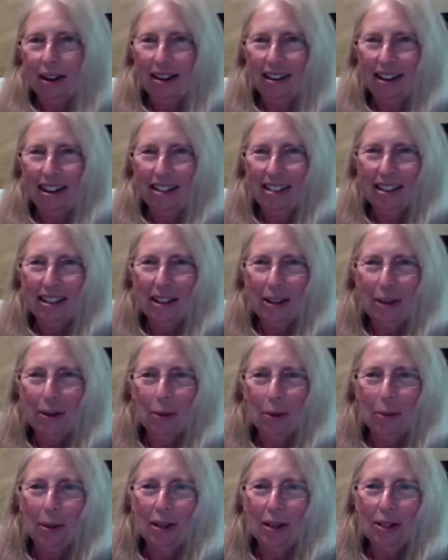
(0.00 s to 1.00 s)
I sent you a
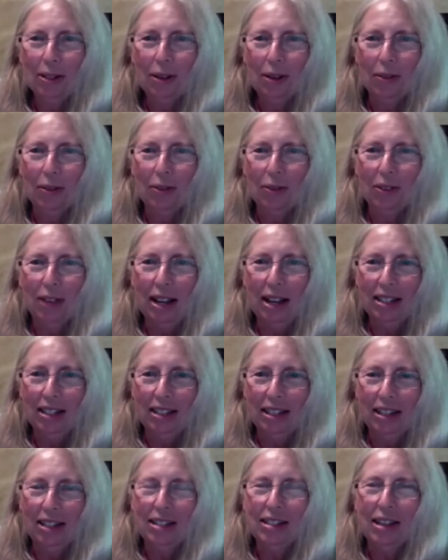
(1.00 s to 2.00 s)
picture of a flash,
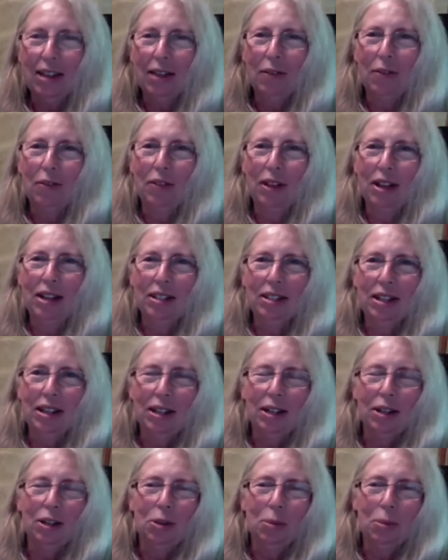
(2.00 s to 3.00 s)
the inside of a flashlight.
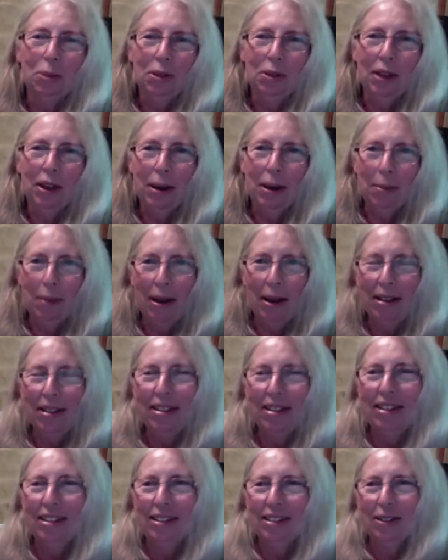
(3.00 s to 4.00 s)
Can you put that up on
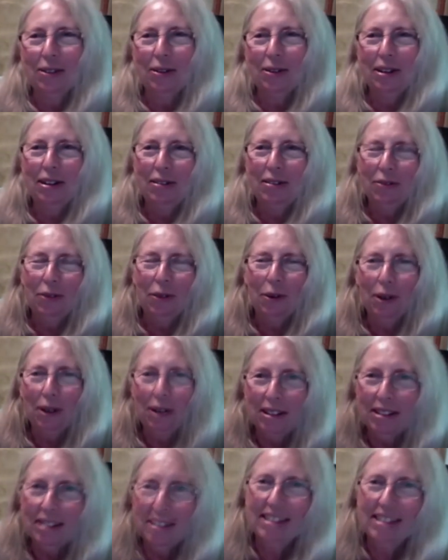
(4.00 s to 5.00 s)
the screen for us?